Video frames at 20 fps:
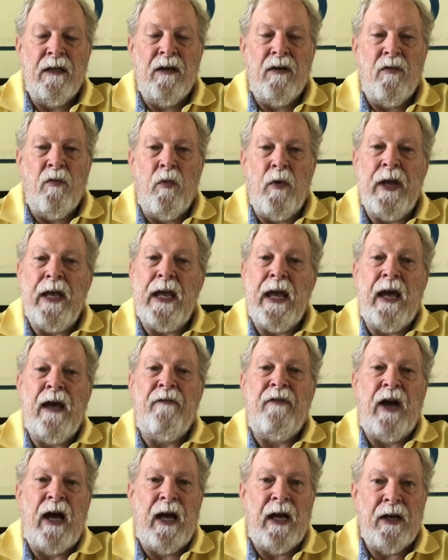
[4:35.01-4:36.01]
We have
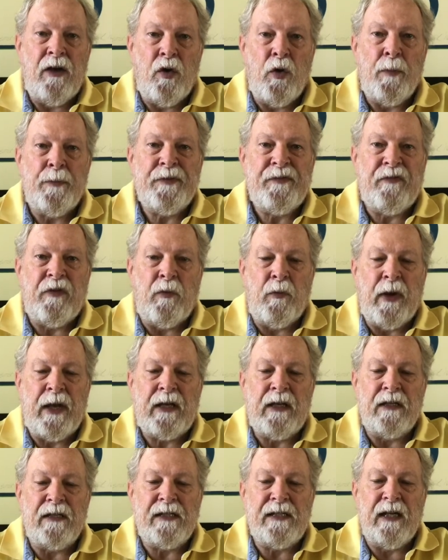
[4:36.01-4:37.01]
high hopes for
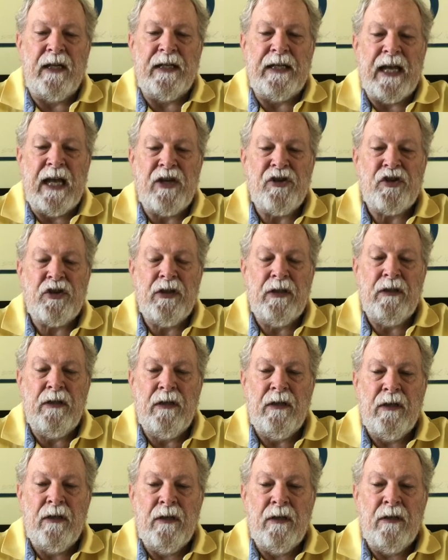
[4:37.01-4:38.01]
reconciliation,
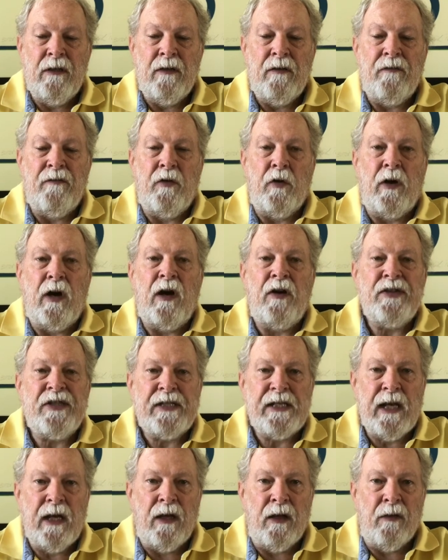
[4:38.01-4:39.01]
for
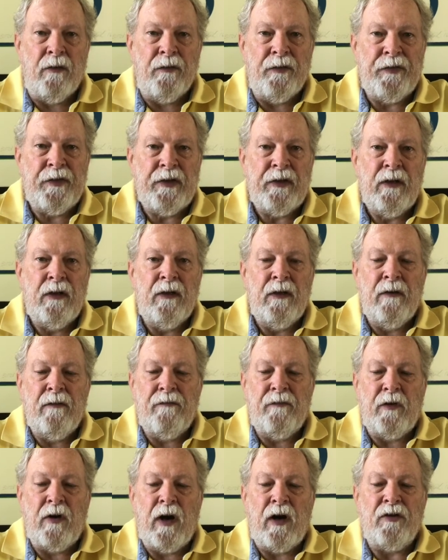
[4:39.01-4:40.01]
ourselves,
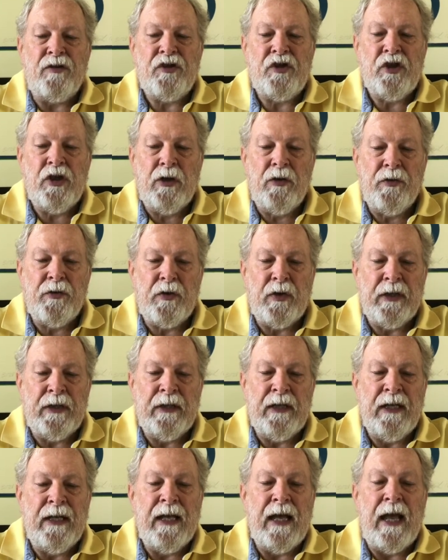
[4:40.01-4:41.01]
for our
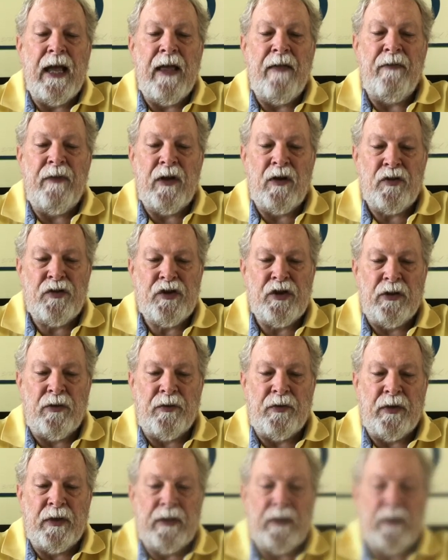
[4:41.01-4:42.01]
children, and their children.